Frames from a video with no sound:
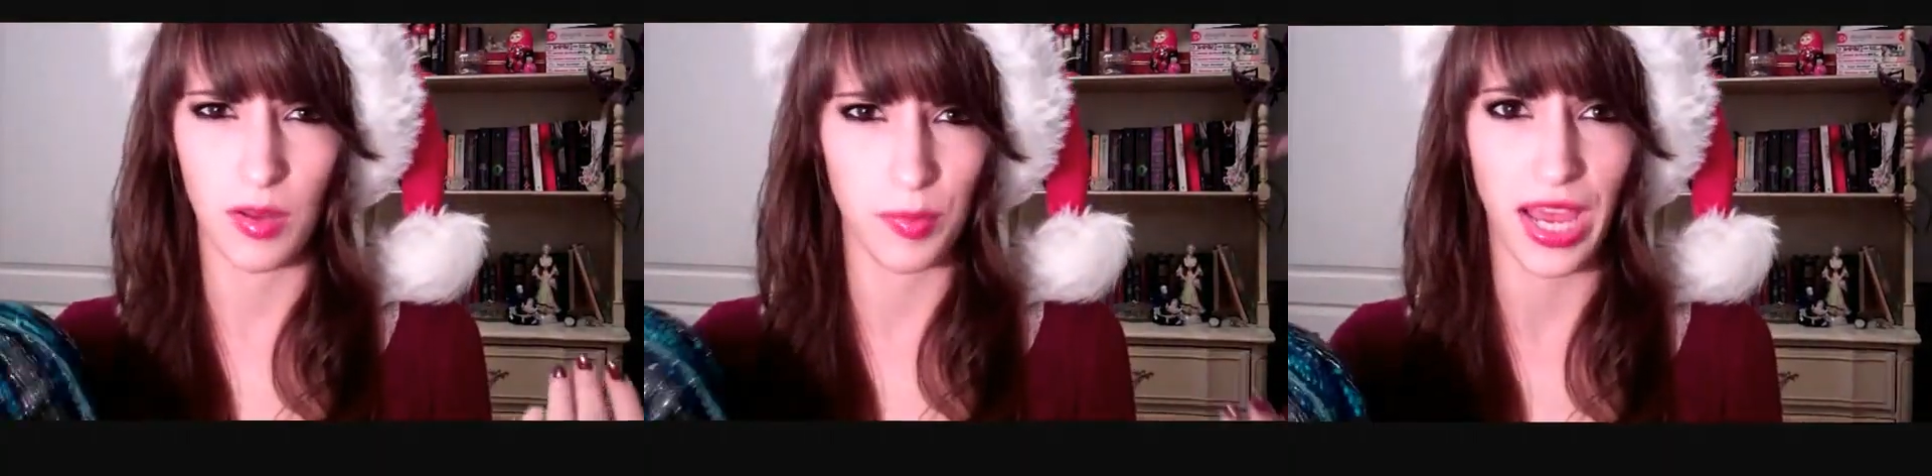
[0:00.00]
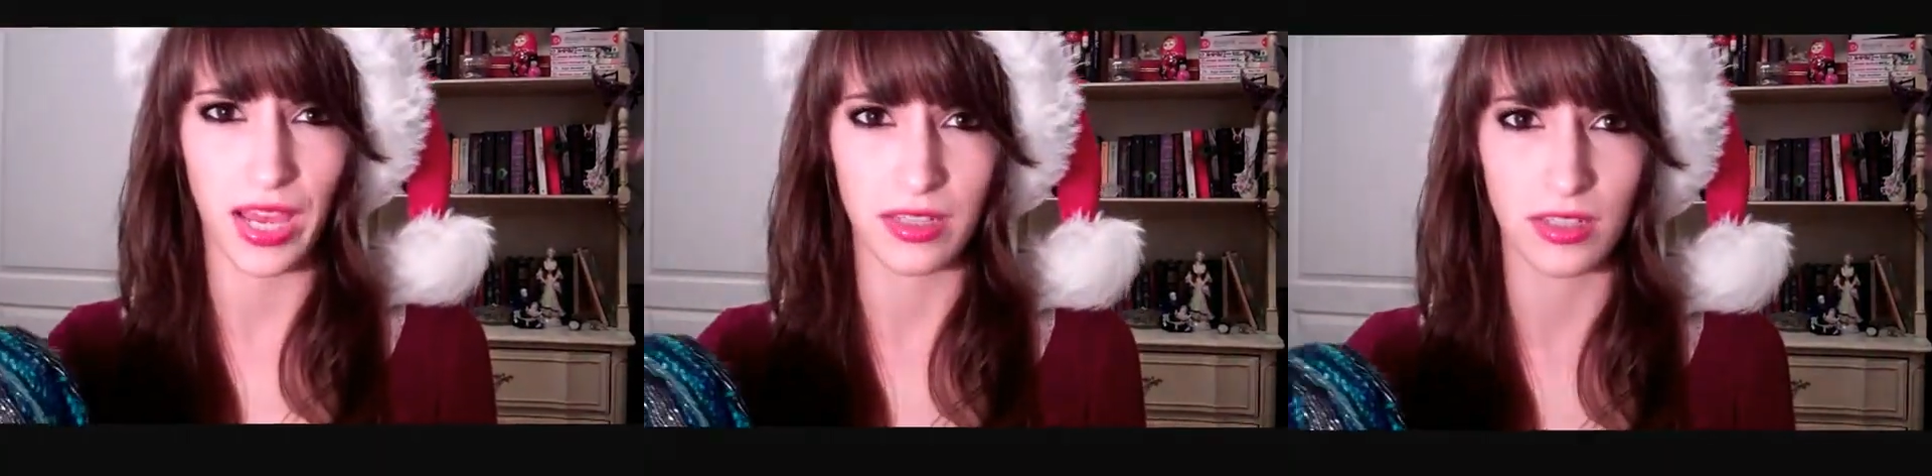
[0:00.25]

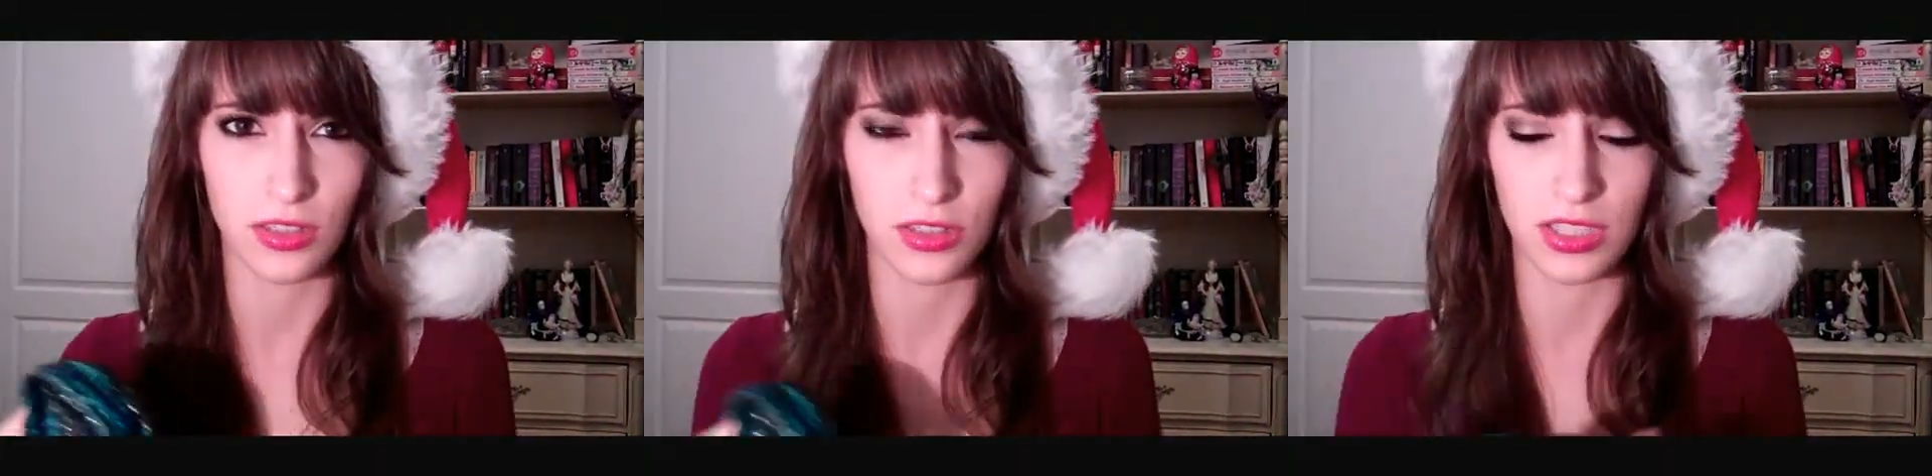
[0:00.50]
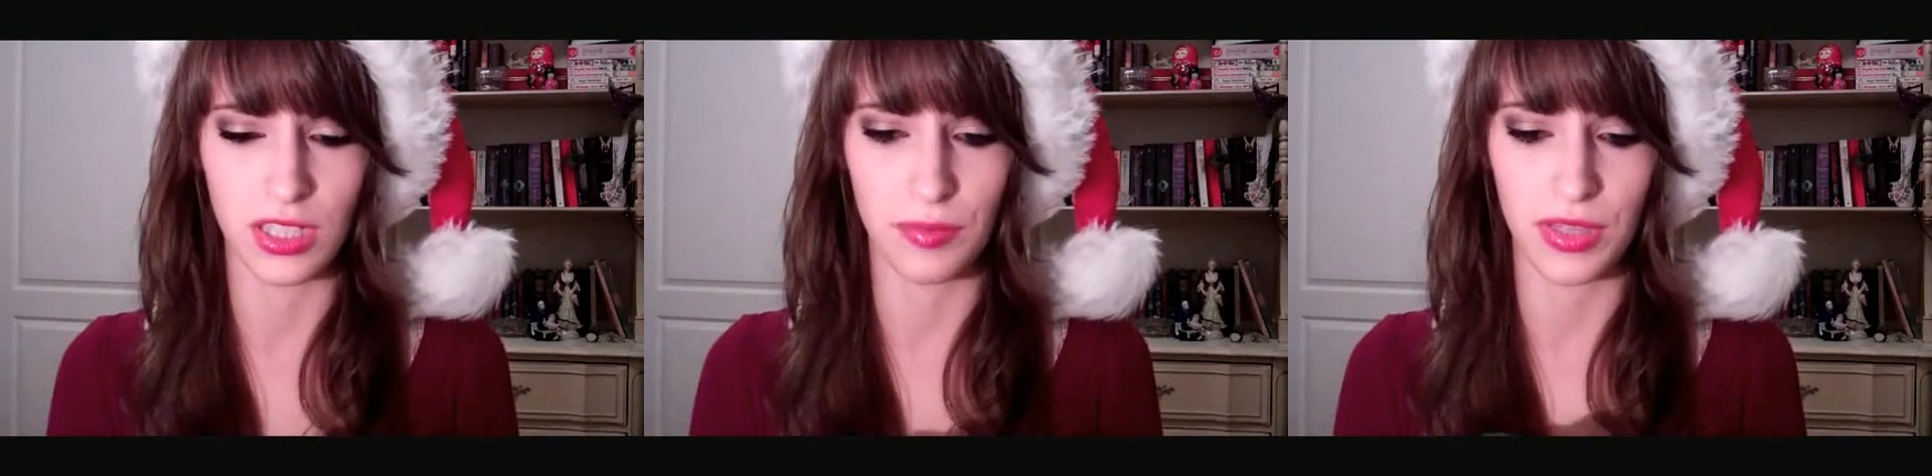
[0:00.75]
alpaca
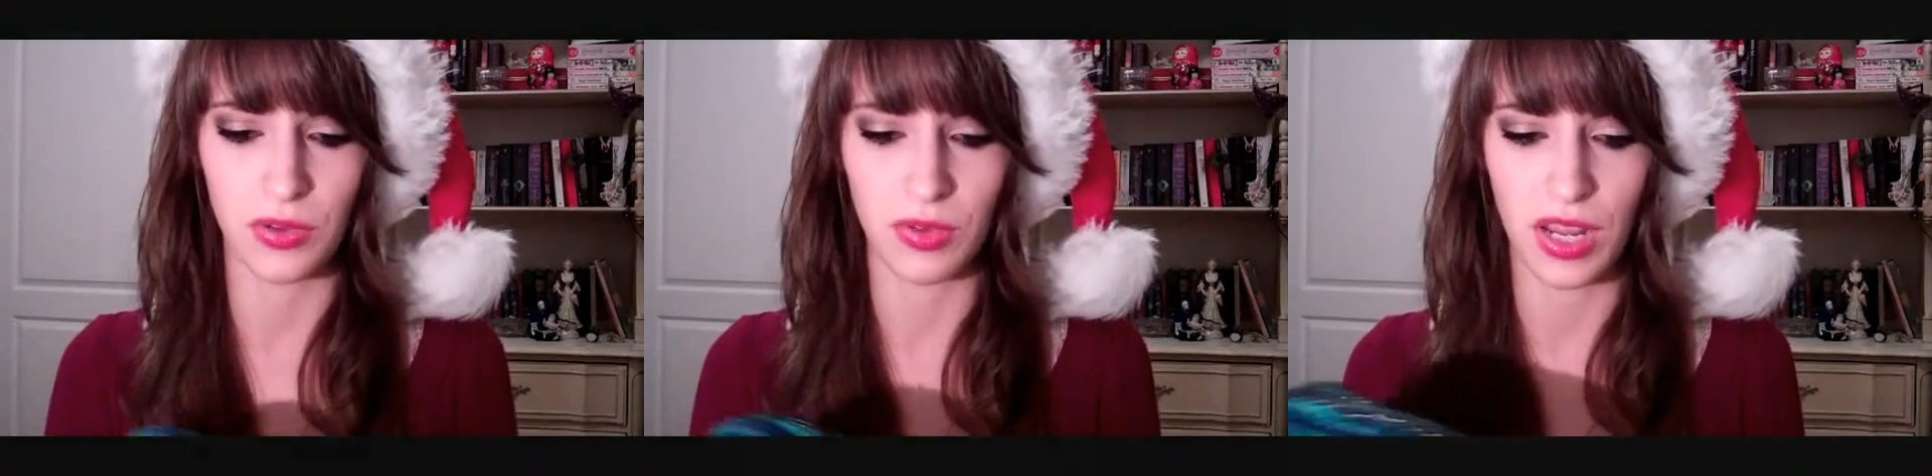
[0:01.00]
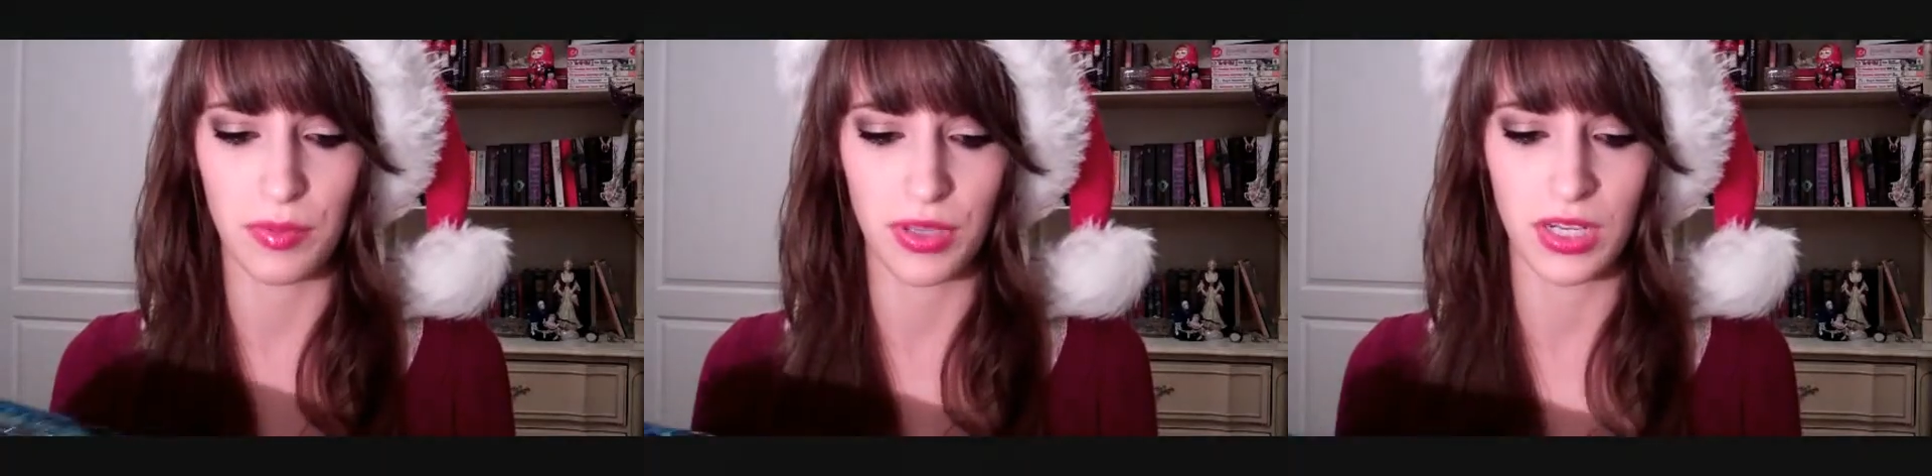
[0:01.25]
or something
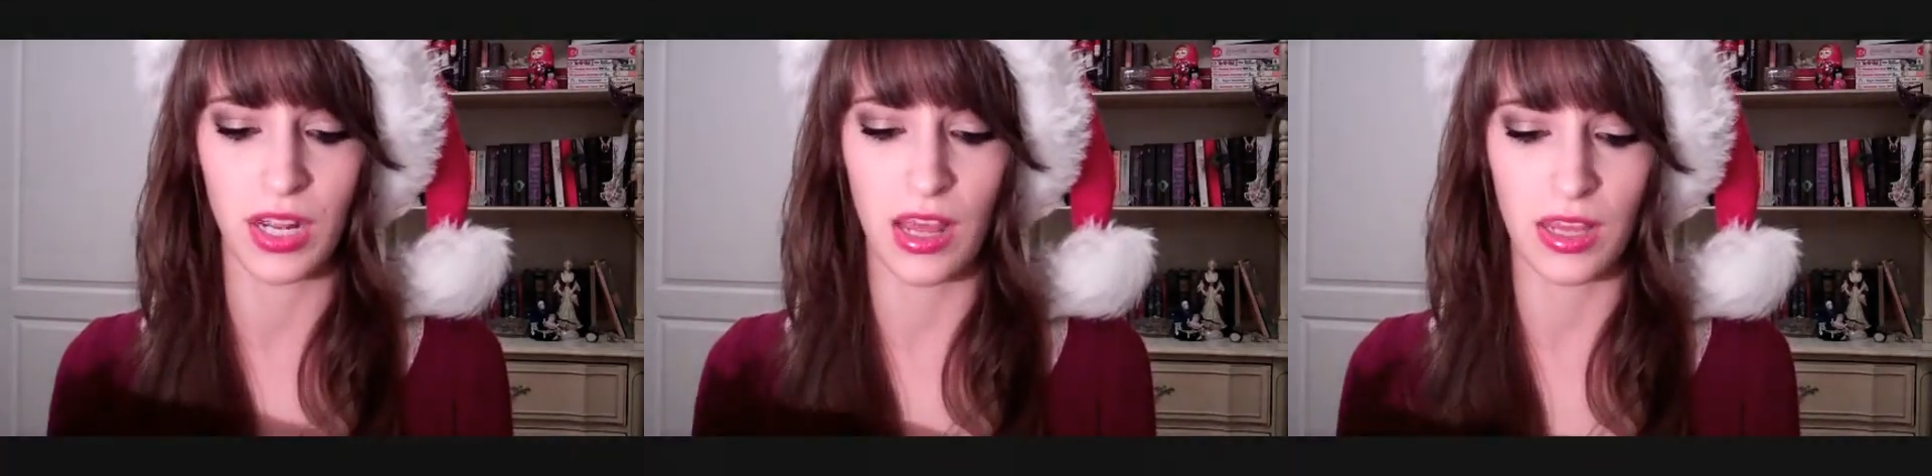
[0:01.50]
when I put it